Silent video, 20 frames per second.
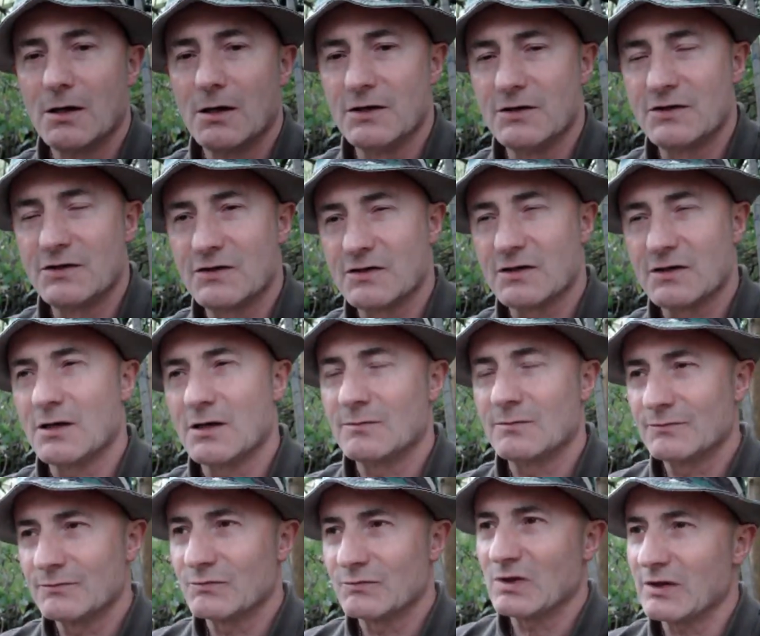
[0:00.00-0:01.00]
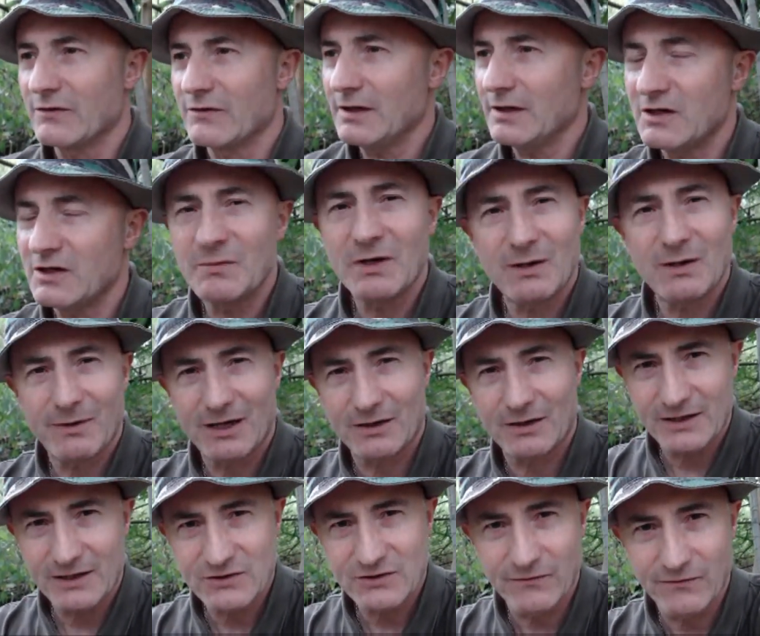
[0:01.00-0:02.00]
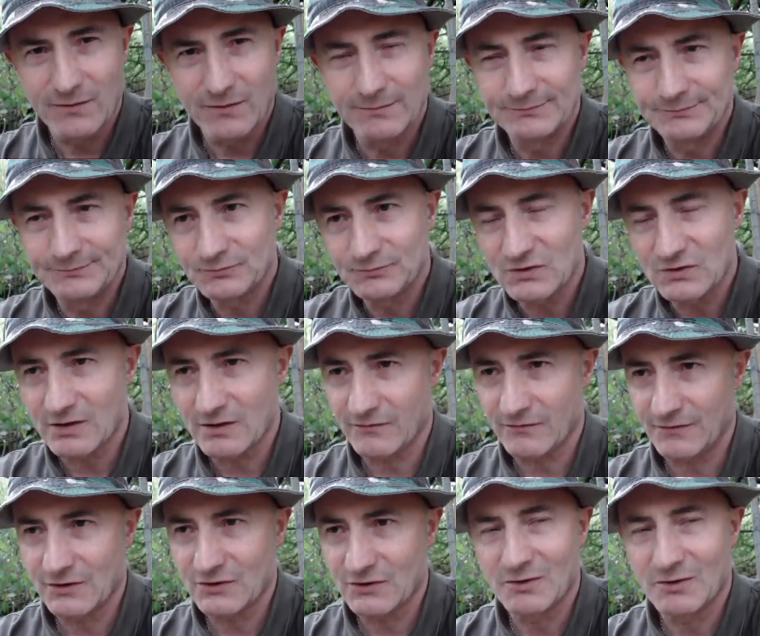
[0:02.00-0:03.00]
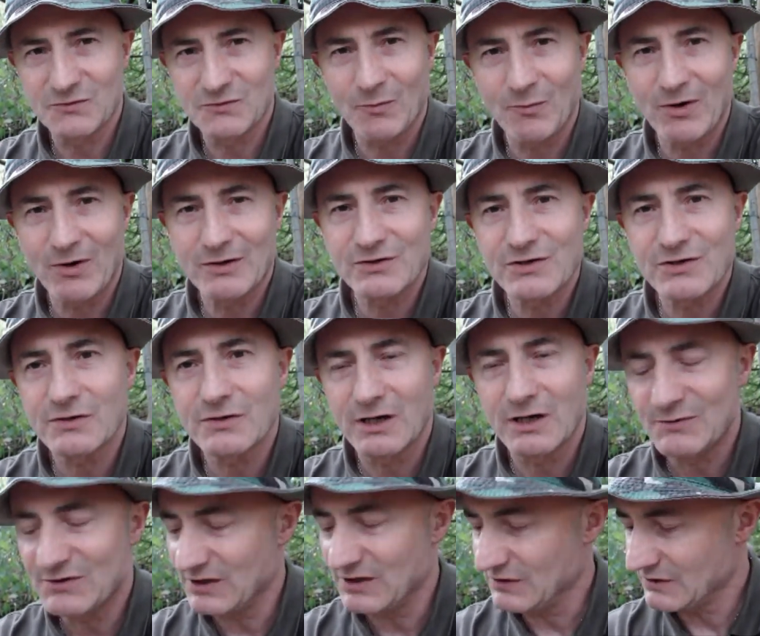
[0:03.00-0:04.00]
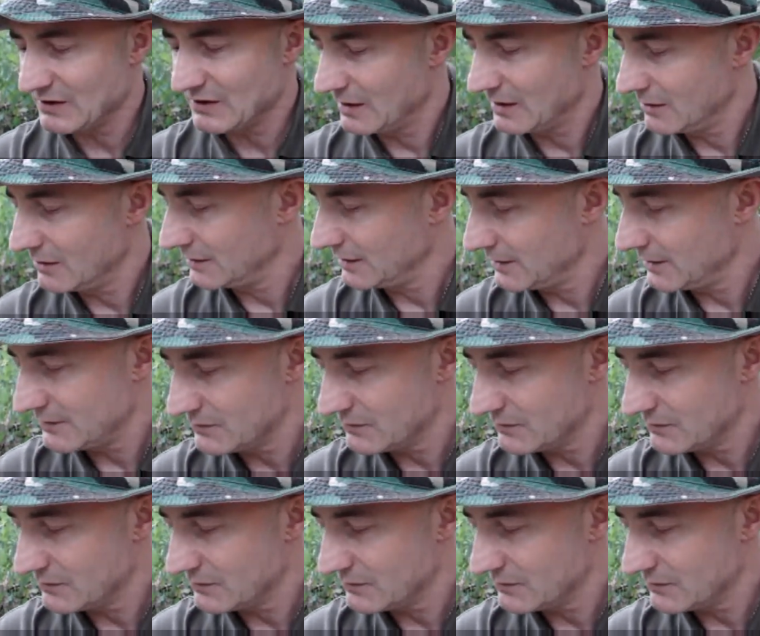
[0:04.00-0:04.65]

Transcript: He's I think he's made about a dozen of them. So the first ones were prototypes that he sent out, and he